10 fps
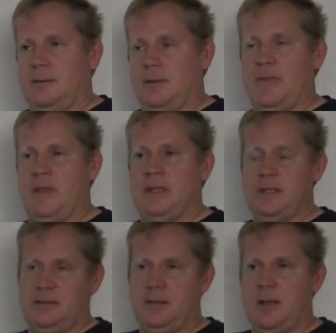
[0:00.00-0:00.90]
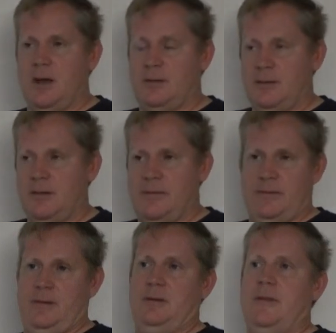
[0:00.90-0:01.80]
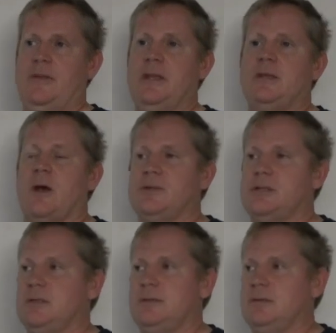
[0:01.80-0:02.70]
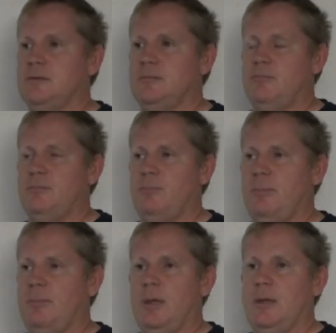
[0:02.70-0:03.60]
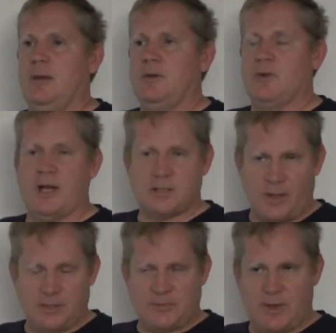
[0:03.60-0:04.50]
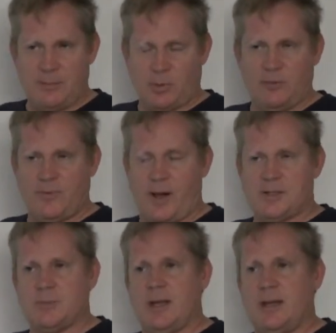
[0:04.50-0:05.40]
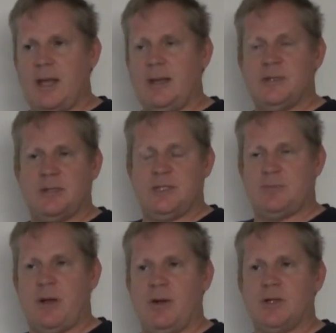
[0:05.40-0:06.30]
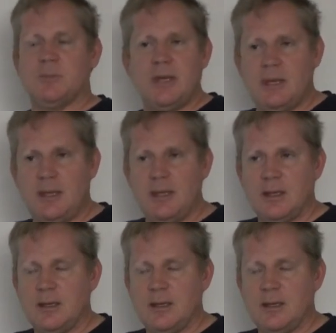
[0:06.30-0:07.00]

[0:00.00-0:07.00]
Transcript: And then he goes and creates all these fake profiles in my name to disparage me.